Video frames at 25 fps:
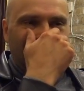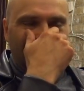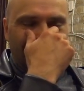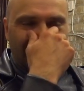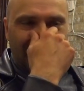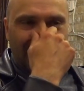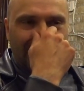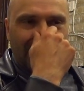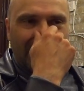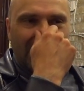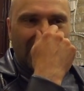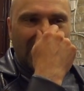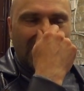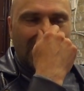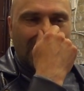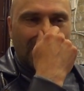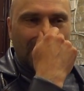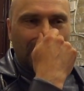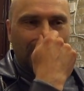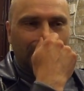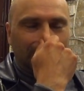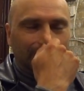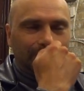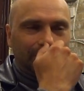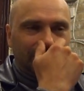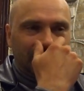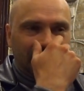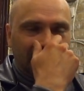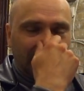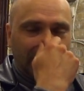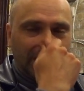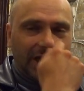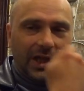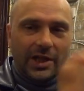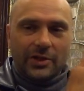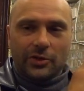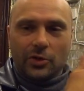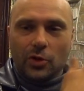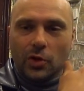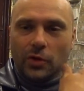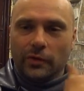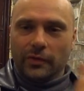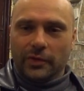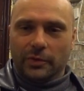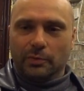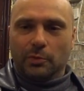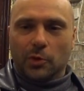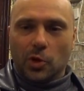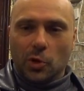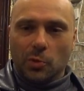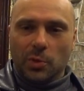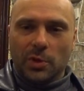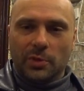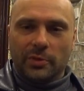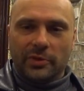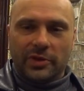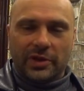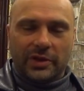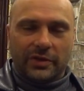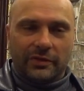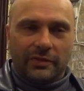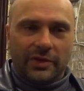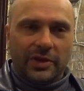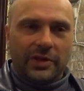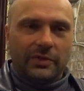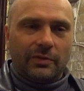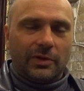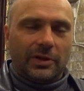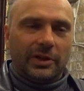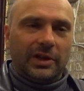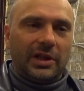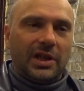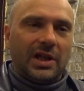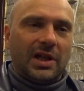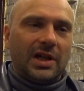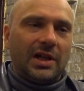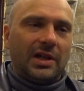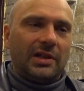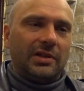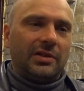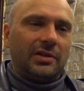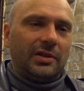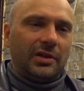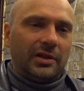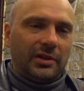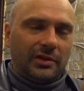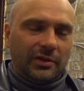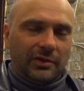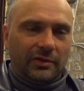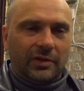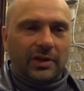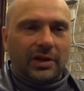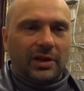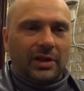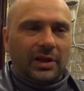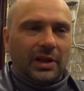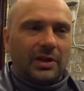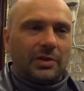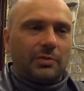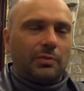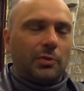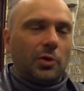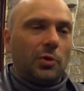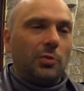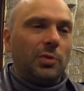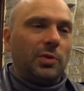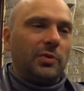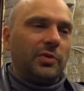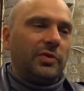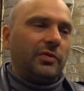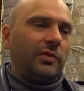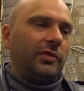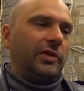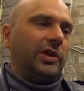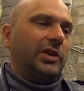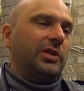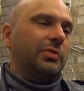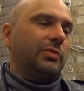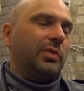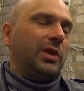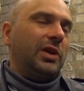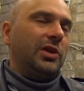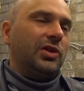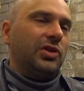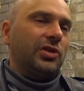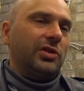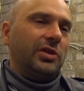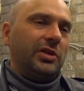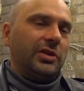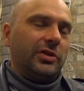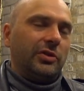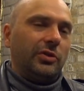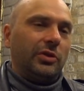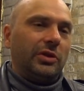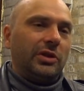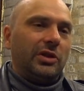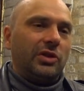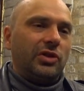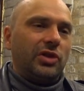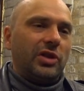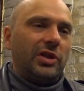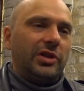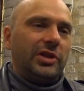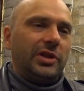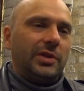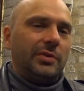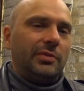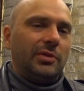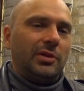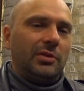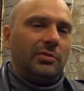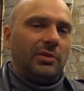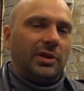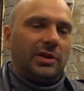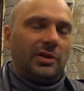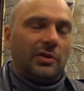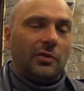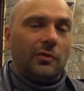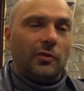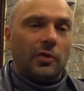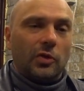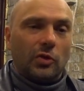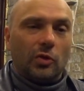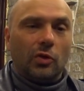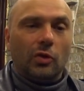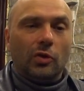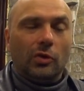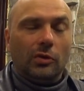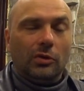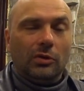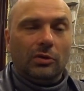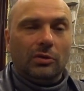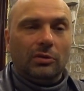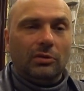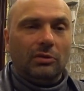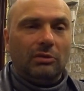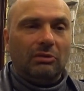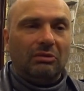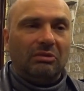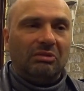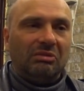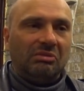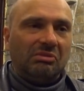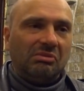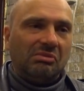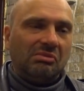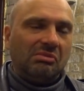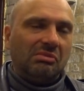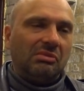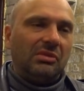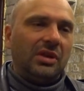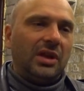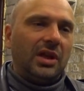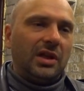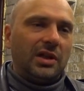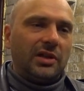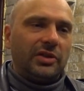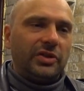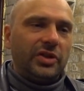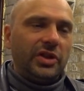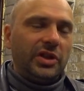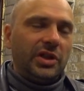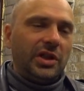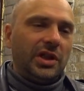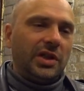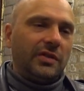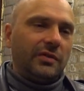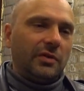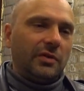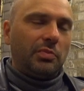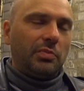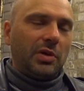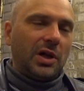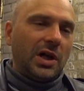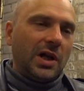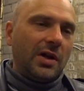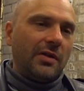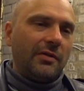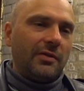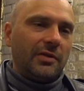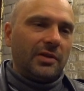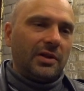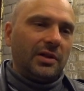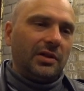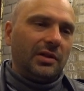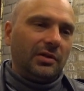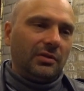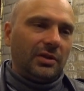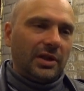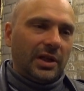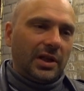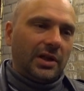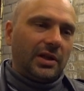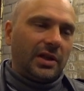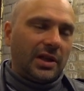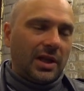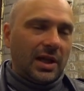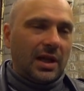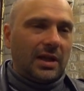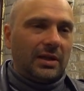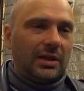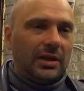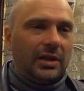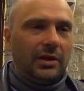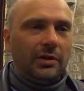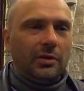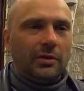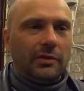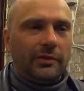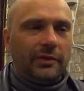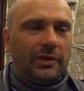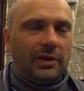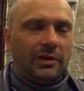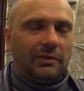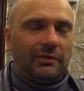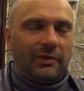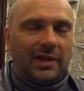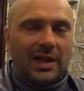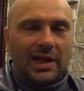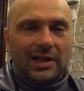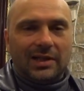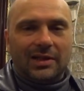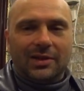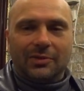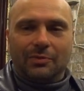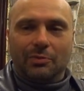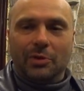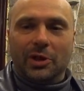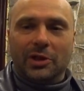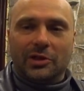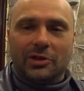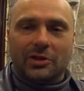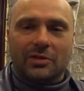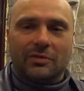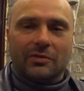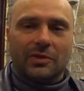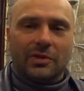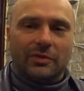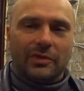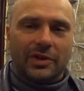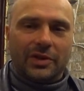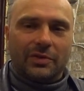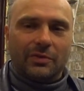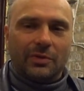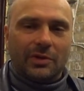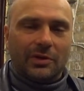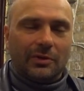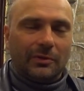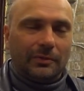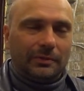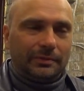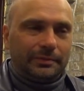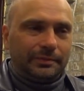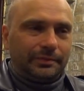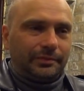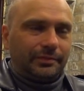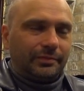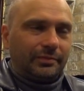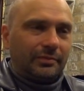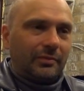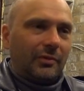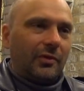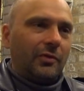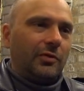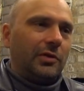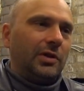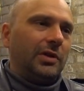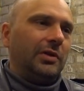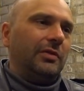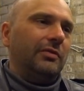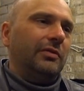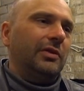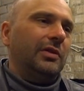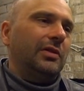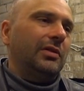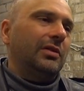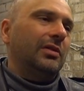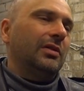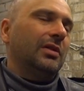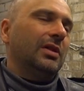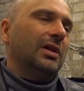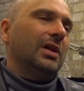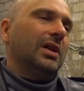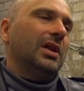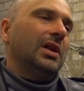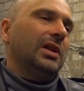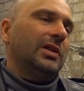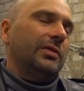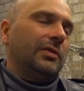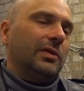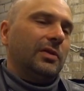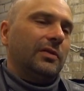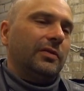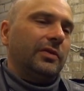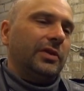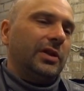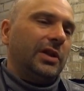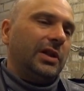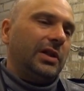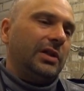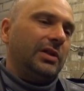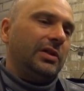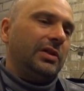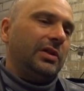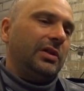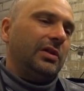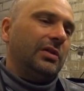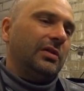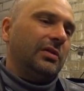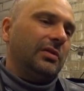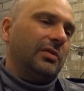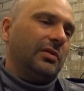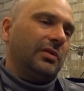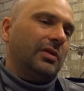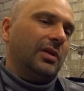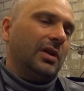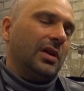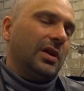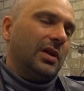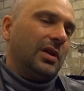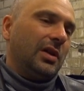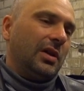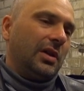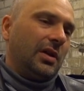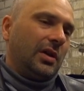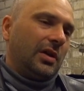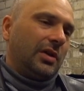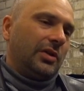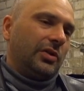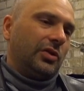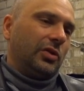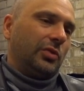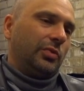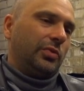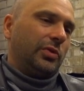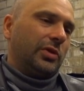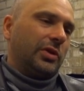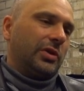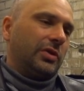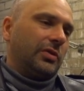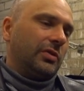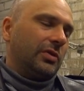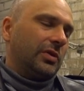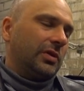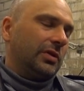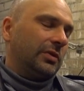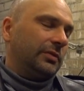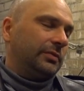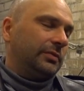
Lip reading: Somehow. It has all the problems as this one has. It has problems with suspension, it's not adjustable, but overall, like considering power and like handling of it, that is better than this one, the 1290 Super Duke.